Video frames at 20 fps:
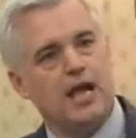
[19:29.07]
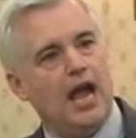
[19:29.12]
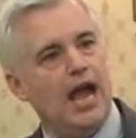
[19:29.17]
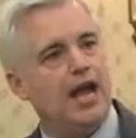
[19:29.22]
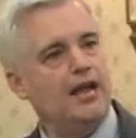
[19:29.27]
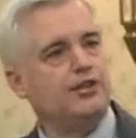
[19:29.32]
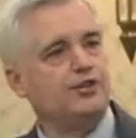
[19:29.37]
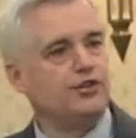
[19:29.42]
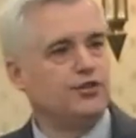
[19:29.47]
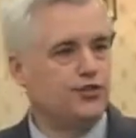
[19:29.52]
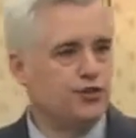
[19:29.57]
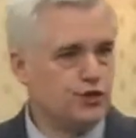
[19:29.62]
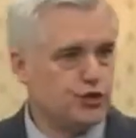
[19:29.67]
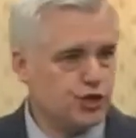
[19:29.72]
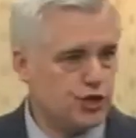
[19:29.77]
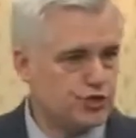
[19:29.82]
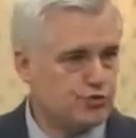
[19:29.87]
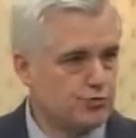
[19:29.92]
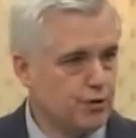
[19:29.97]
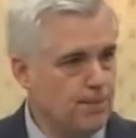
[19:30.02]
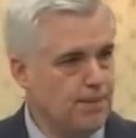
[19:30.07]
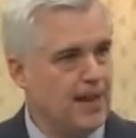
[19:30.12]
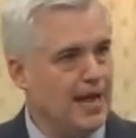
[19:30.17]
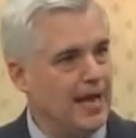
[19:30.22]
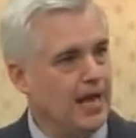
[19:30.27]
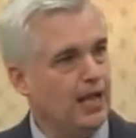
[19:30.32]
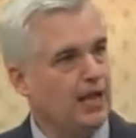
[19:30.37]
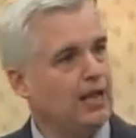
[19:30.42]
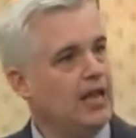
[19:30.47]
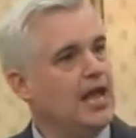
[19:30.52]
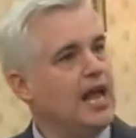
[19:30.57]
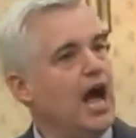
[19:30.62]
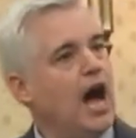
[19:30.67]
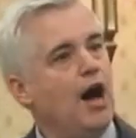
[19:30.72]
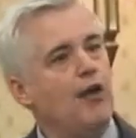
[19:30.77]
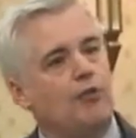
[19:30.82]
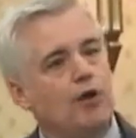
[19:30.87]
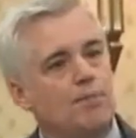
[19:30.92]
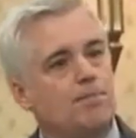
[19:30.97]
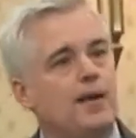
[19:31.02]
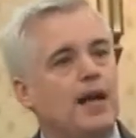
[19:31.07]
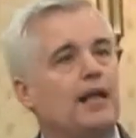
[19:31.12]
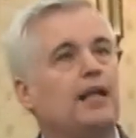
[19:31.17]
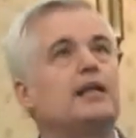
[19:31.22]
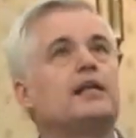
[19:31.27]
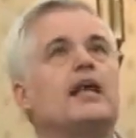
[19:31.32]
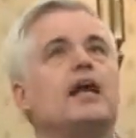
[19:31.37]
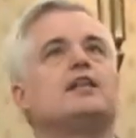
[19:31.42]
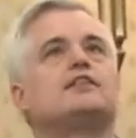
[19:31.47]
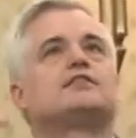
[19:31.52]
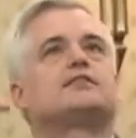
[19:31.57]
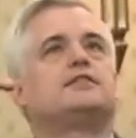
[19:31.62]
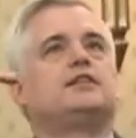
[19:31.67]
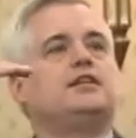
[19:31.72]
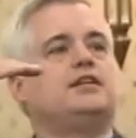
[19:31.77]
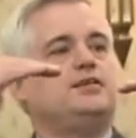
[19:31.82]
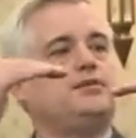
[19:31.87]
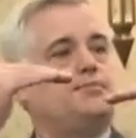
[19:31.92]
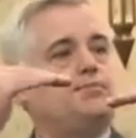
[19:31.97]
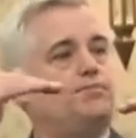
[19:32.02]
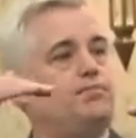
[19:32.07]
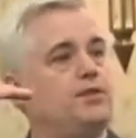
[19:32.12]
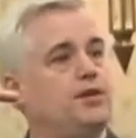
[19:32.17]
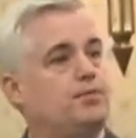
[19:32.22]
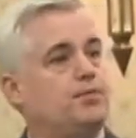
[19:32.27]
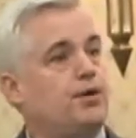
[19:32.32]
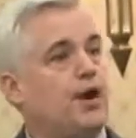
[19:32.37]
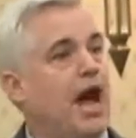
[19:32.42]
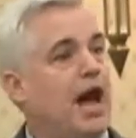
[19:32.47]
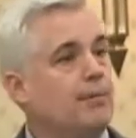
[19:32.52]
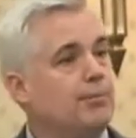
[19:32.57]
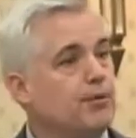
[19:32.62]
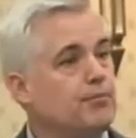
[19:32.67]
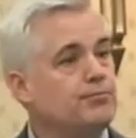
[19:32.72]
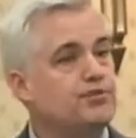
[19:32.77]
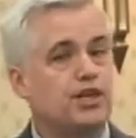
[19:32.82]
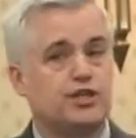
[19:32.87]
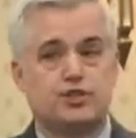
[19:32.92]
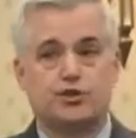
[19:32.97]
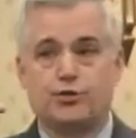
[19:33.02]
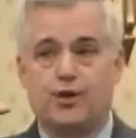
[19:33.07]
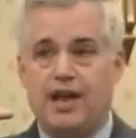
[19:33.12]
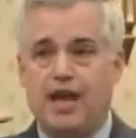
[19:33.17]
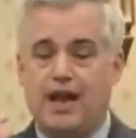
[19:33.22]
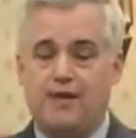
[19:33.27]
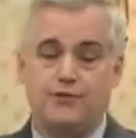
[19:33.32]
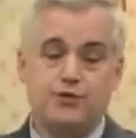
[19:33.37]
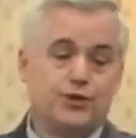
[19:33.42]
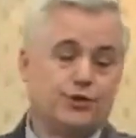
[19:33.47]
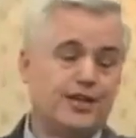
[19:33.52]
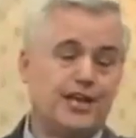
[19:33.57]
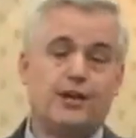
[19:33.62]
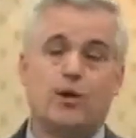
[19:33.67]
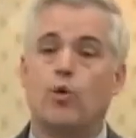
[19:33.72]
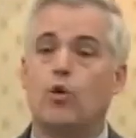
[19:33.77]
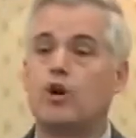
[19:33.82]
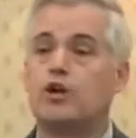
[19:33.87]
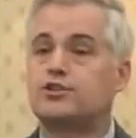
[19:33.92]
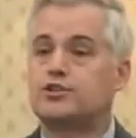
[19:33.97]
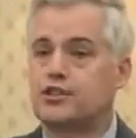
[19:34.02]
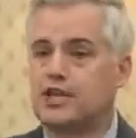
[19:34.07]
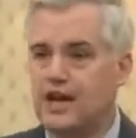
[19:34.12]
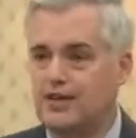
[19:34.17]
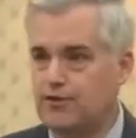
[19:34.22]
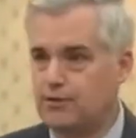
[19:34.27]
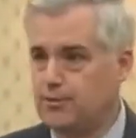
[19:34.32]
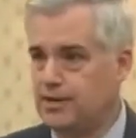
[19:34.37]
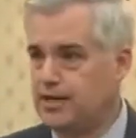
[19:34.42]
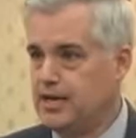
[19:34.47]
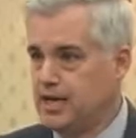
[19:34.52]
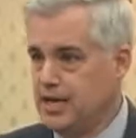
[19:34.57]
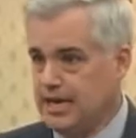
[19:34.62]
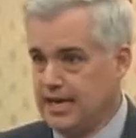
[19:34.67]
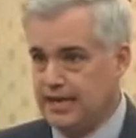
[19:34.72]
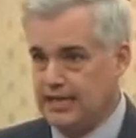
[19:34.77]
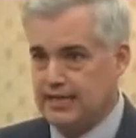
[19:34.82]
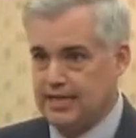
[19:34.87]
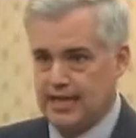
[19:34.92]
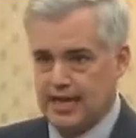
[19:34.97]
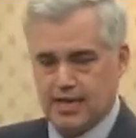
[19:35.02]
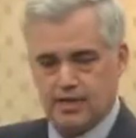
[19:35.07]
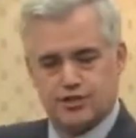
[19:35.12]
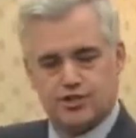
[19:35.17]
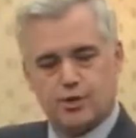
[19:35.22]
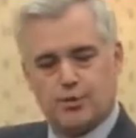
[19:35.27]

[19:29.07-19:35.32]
And if you just rebel against the problems that you have, you'll get a worse government in the end.